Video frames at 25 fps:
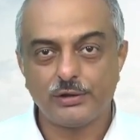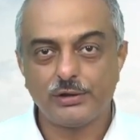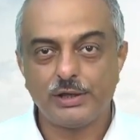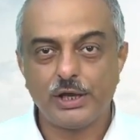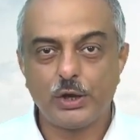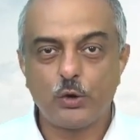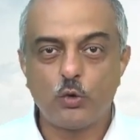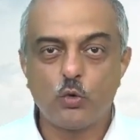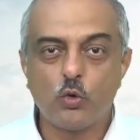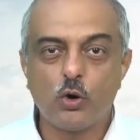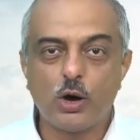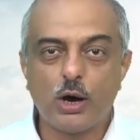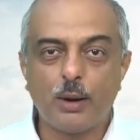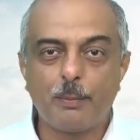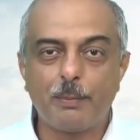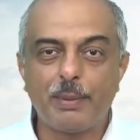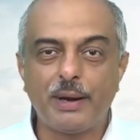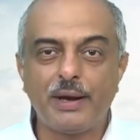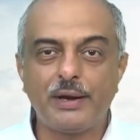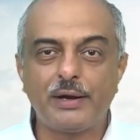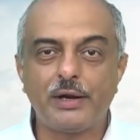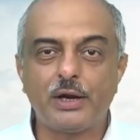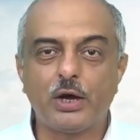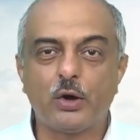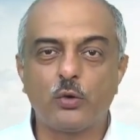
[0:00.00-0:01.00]
They go up
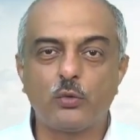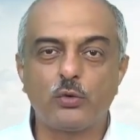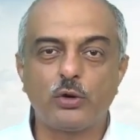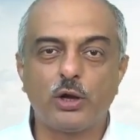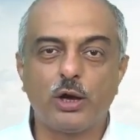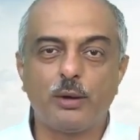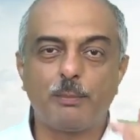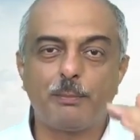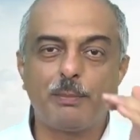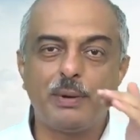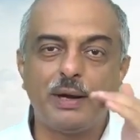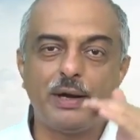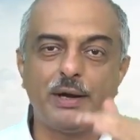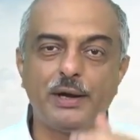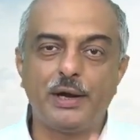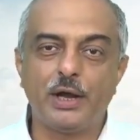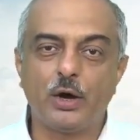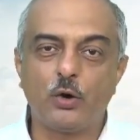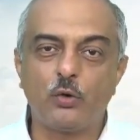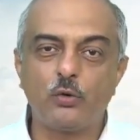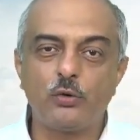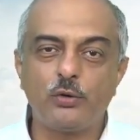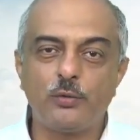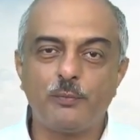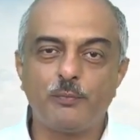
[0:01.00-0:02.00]
and
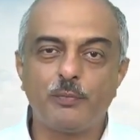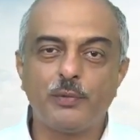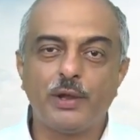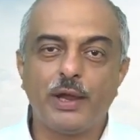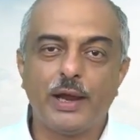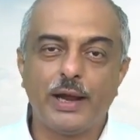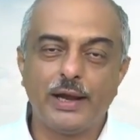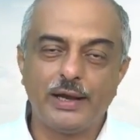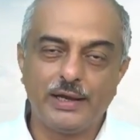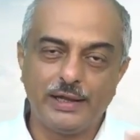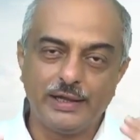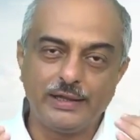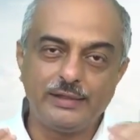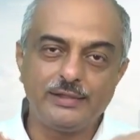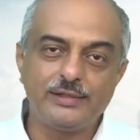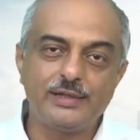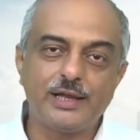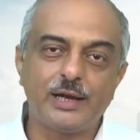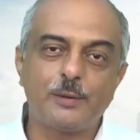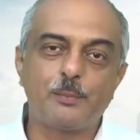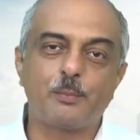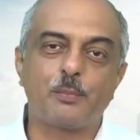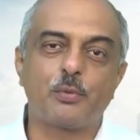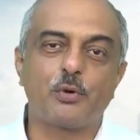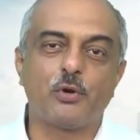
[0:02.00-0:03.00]
down, and in
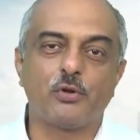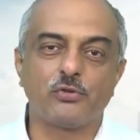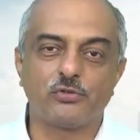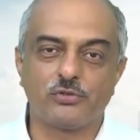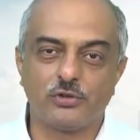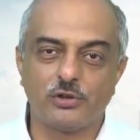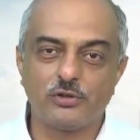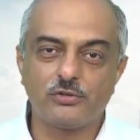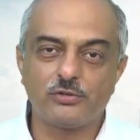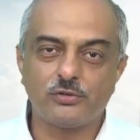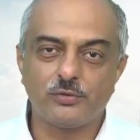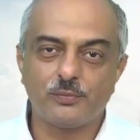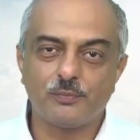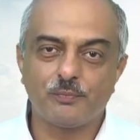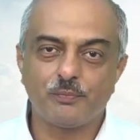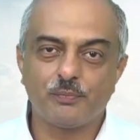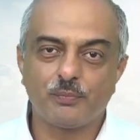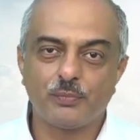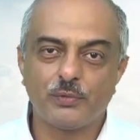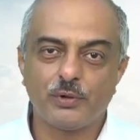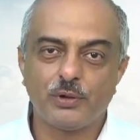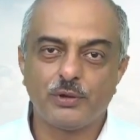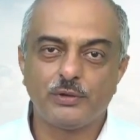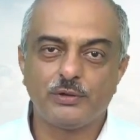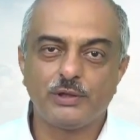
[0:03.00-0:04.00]
that process,
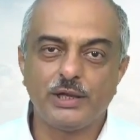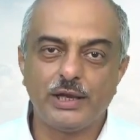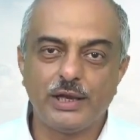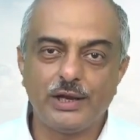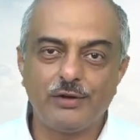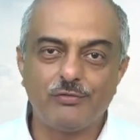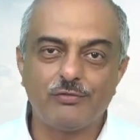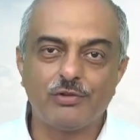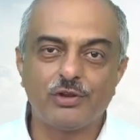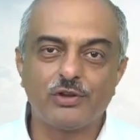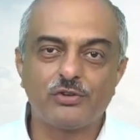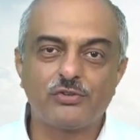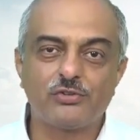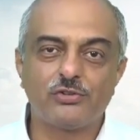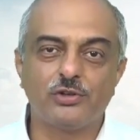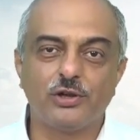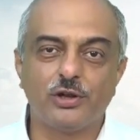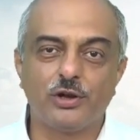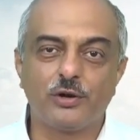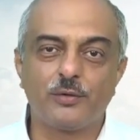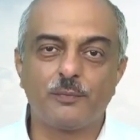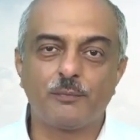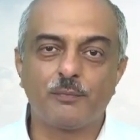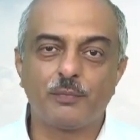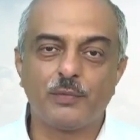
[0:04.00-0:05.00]
the
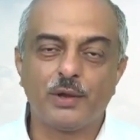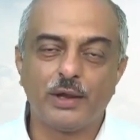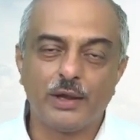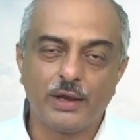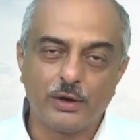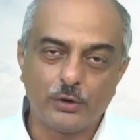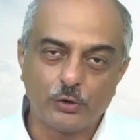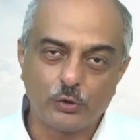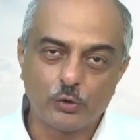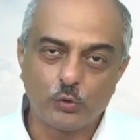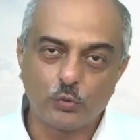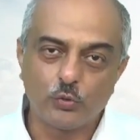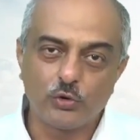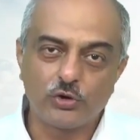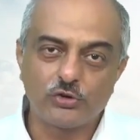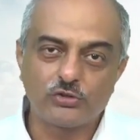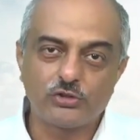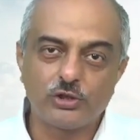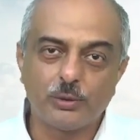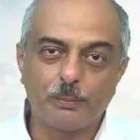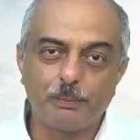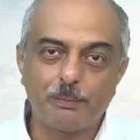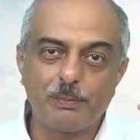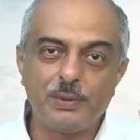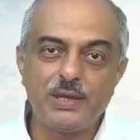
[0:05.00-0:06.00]
investor towards
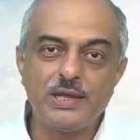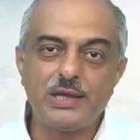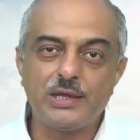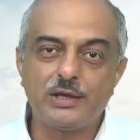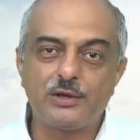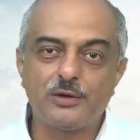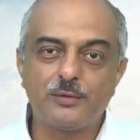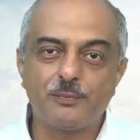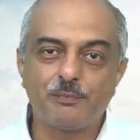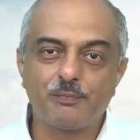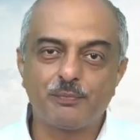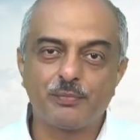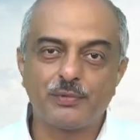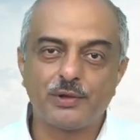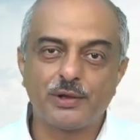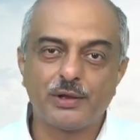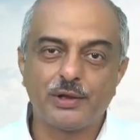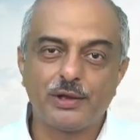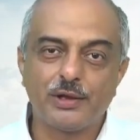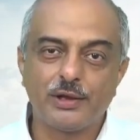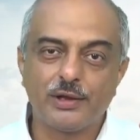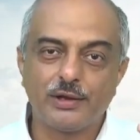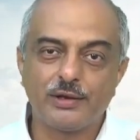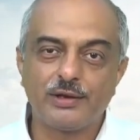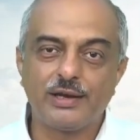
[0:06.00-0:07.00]
the peak
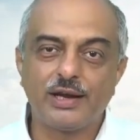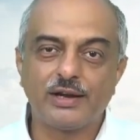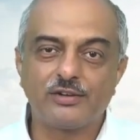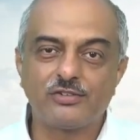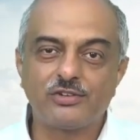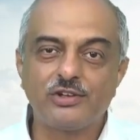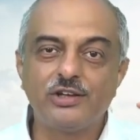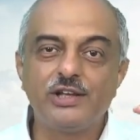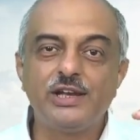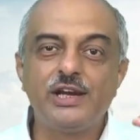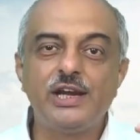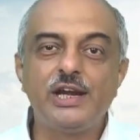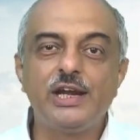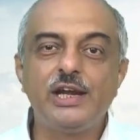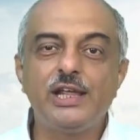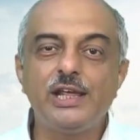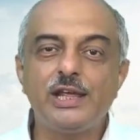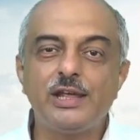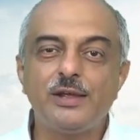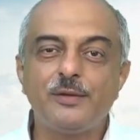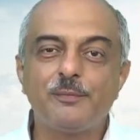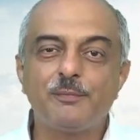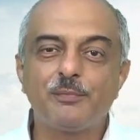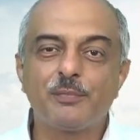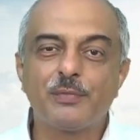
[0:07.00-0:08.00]
gets
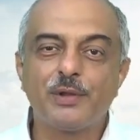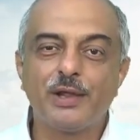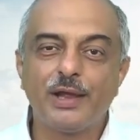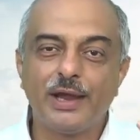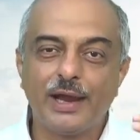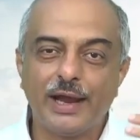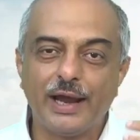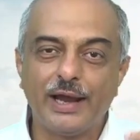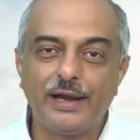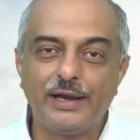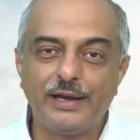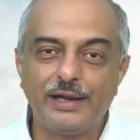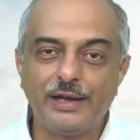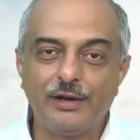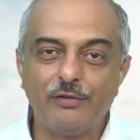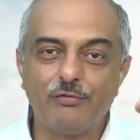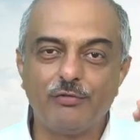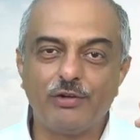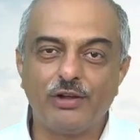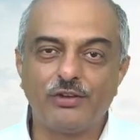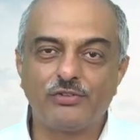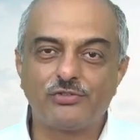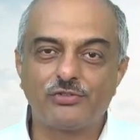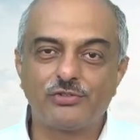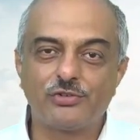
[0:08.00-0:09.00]
greedy and
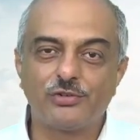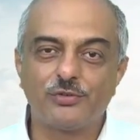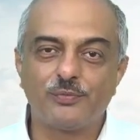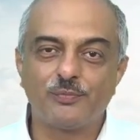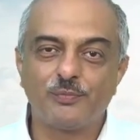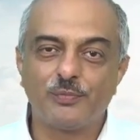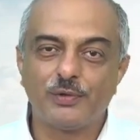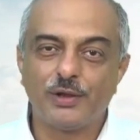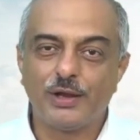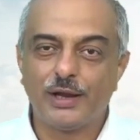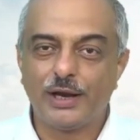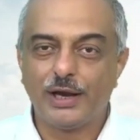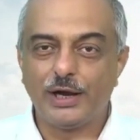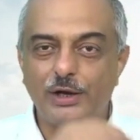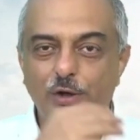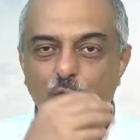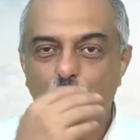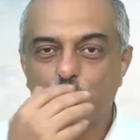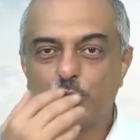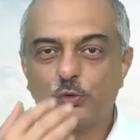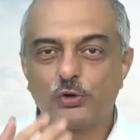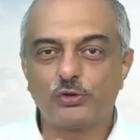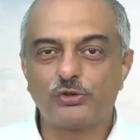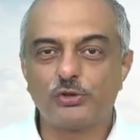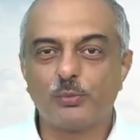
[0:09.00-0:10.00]
invests,
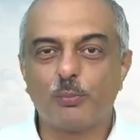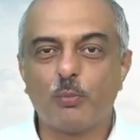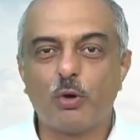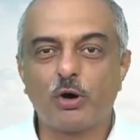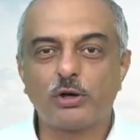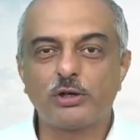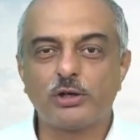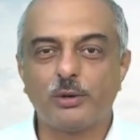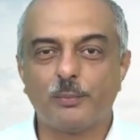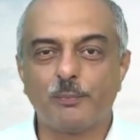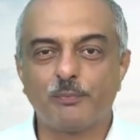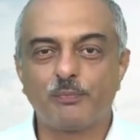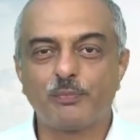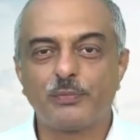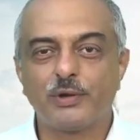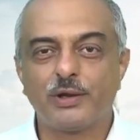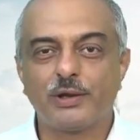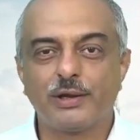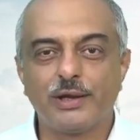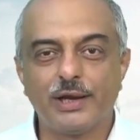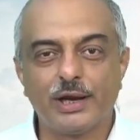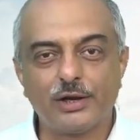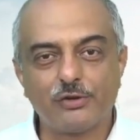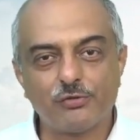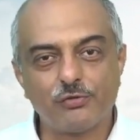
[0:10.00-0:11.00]
and towards the bottom
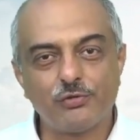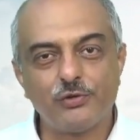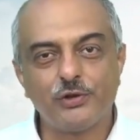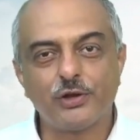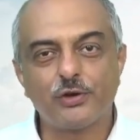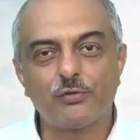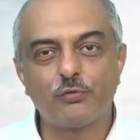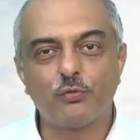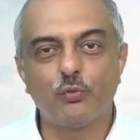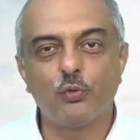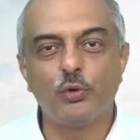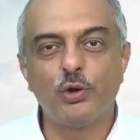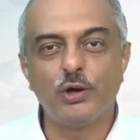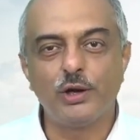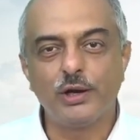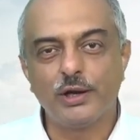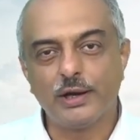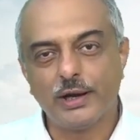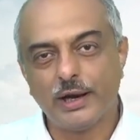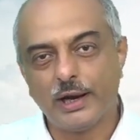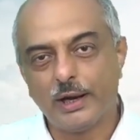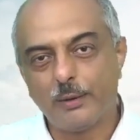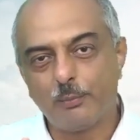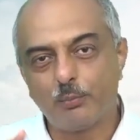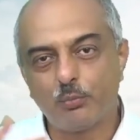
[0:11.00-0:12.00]
gets fearful
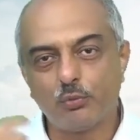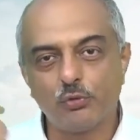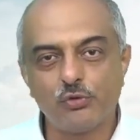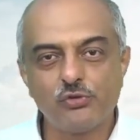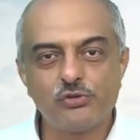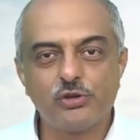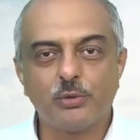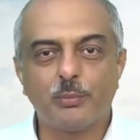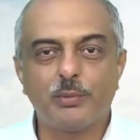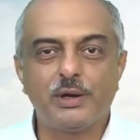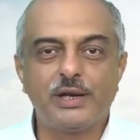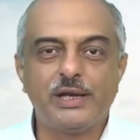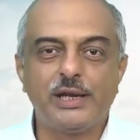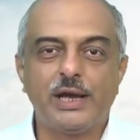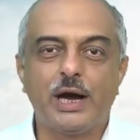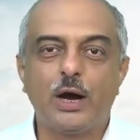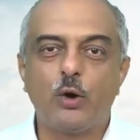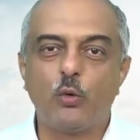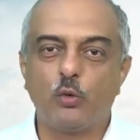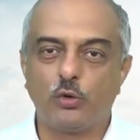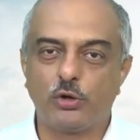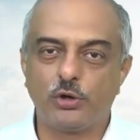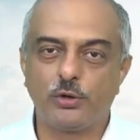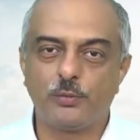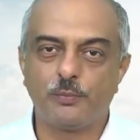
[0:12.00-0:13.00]
and pulls the money
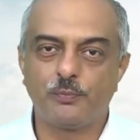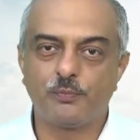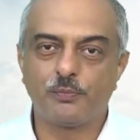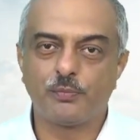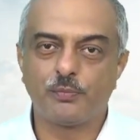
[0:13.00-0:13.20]
out.